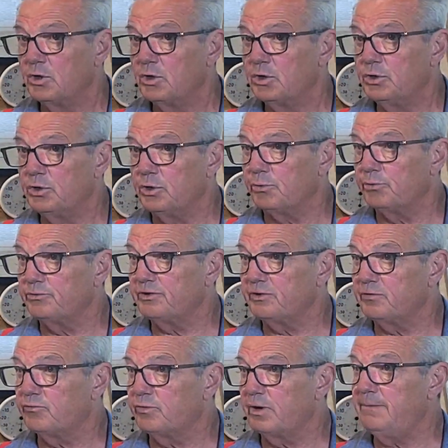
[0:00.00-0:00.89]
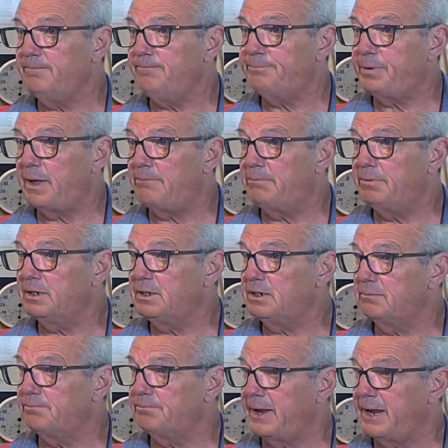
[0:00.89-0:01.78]
there was a great public
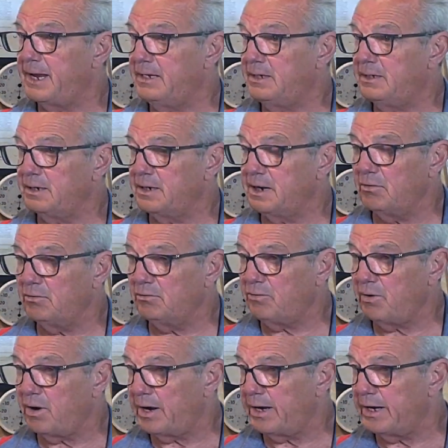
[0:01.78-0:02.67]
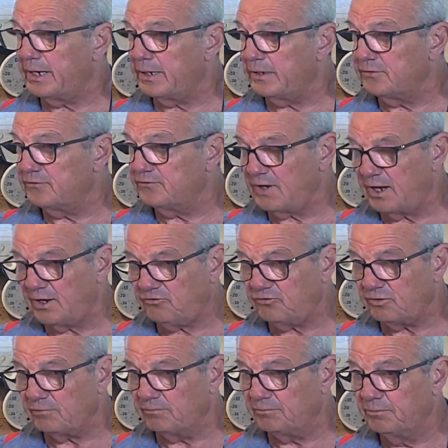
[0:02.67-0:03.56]
debate and outcry and
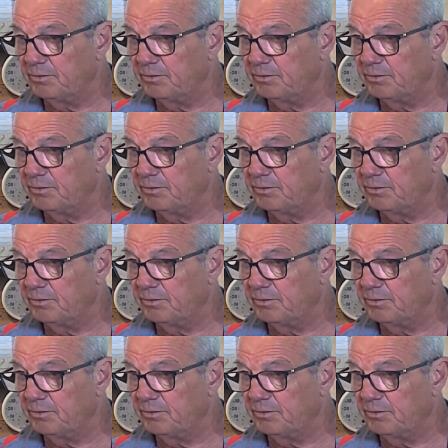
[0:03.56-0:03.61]
discussion